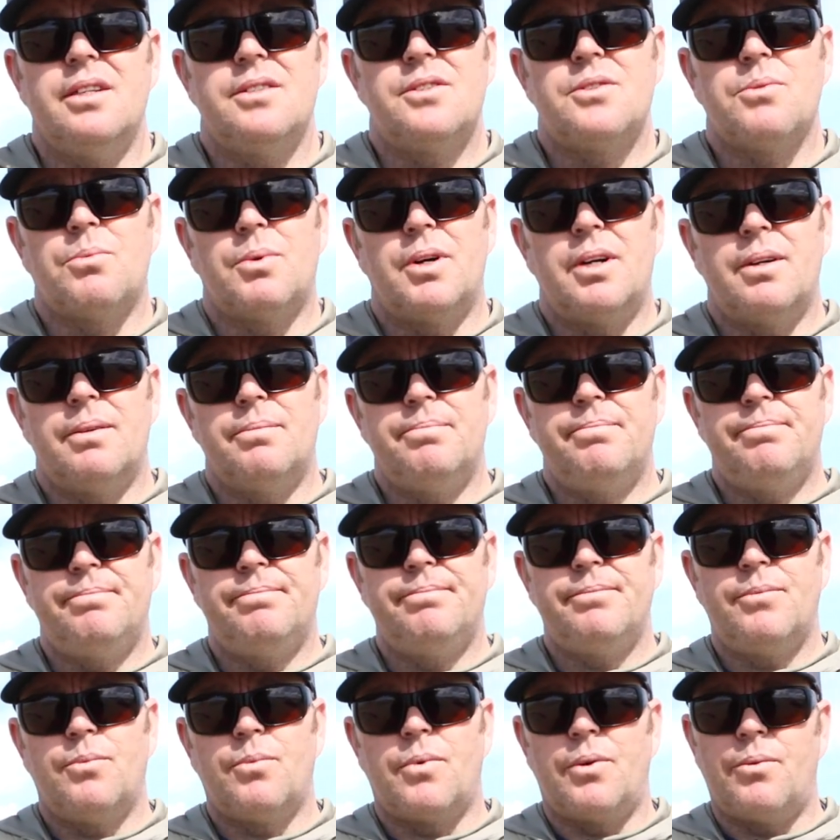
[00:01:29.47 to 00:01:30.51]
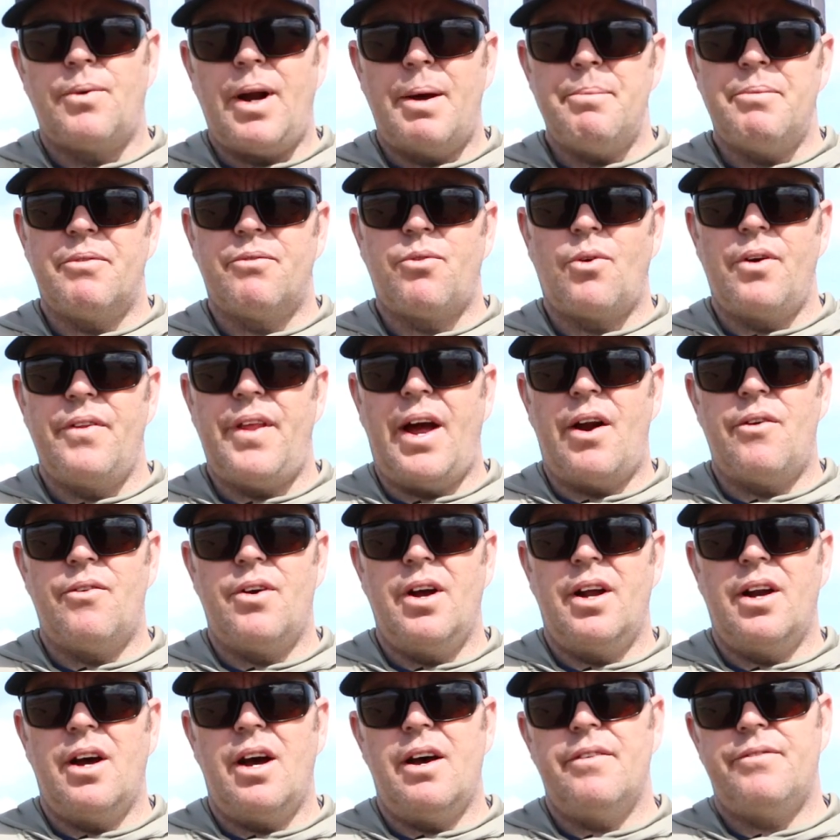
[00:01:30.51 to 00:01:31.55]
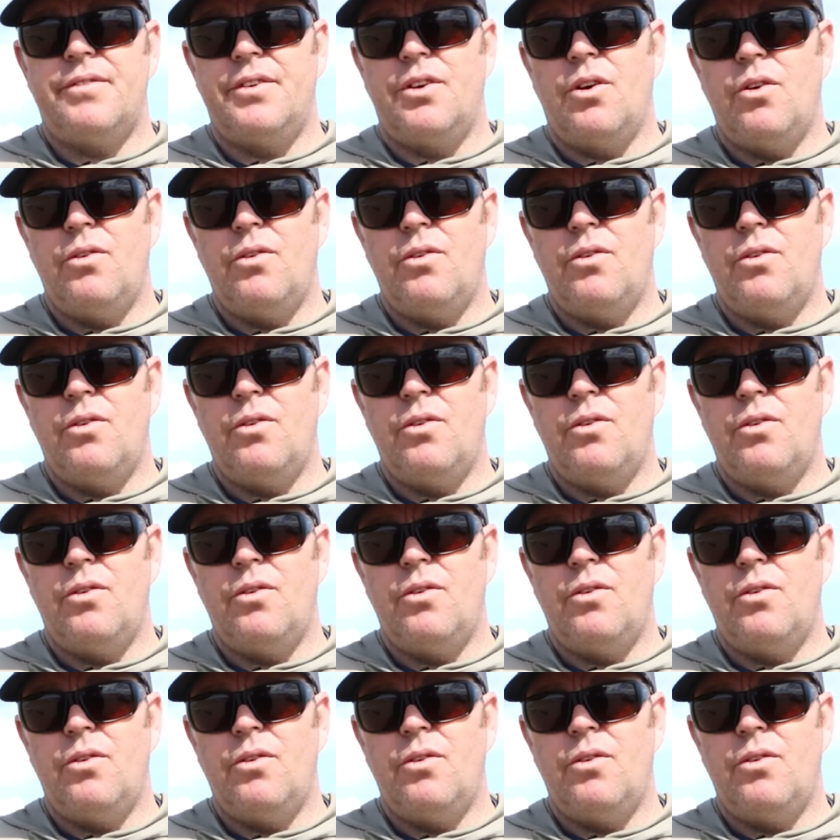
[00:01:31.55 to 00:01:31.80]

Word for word: so we're right before that runoff,